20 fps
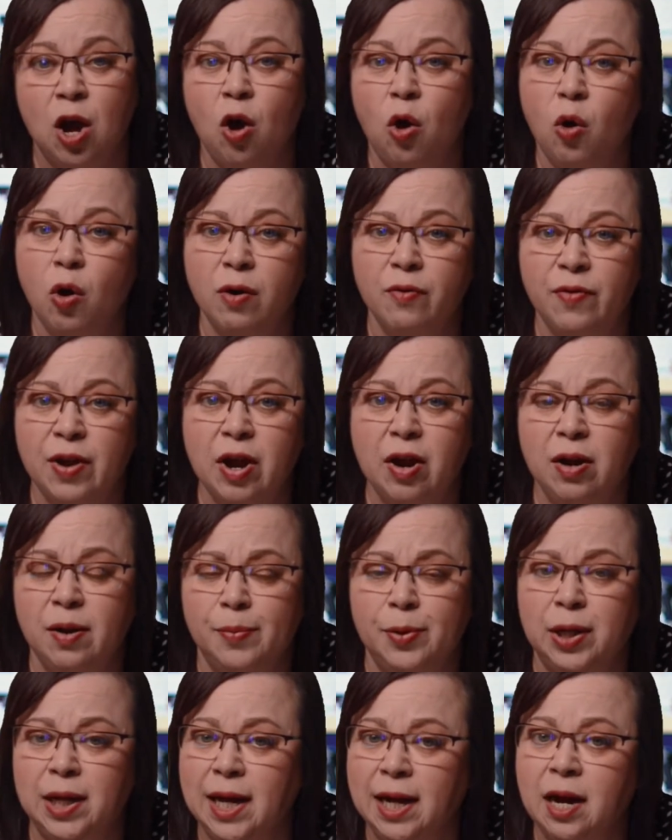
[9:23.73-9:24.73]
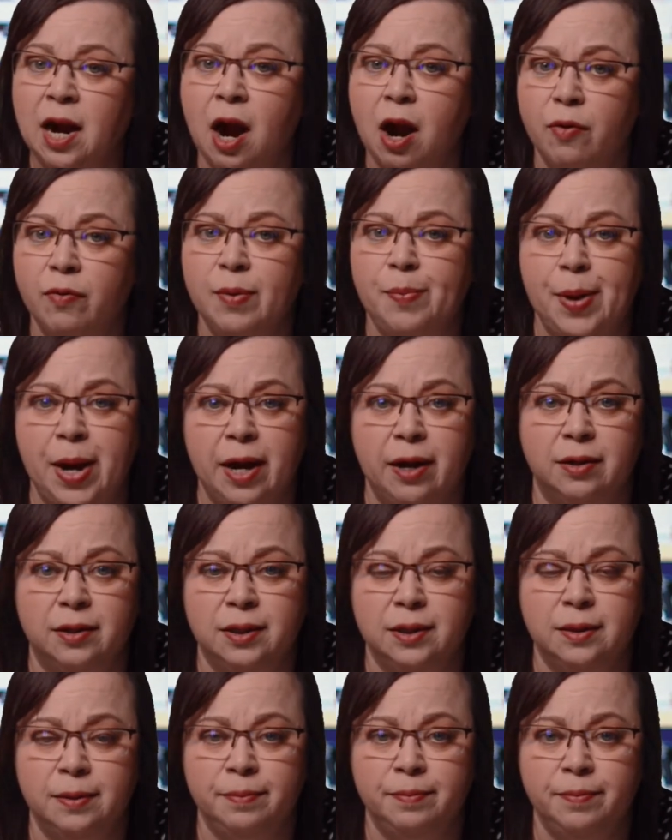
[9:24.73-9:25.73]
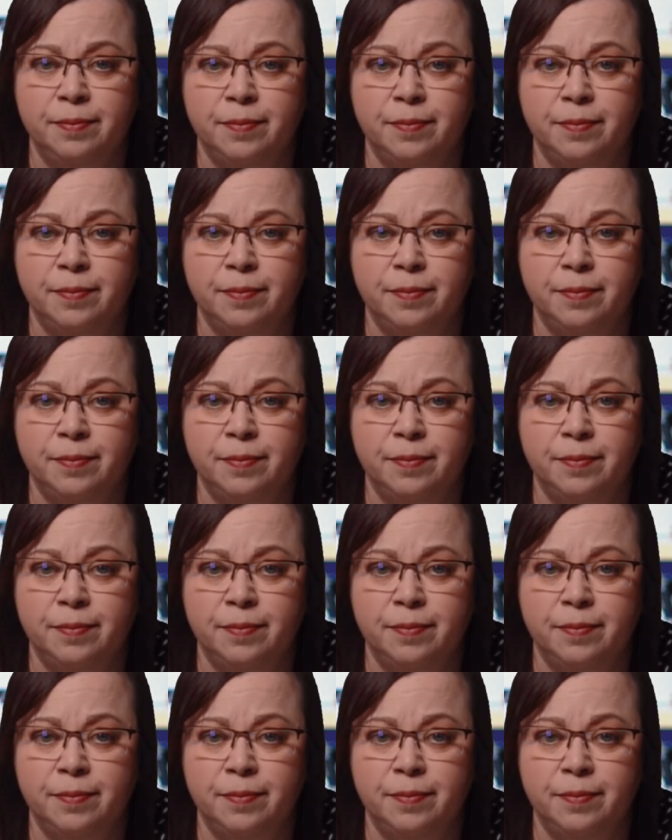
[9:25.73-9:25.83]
or variable, like car repairs.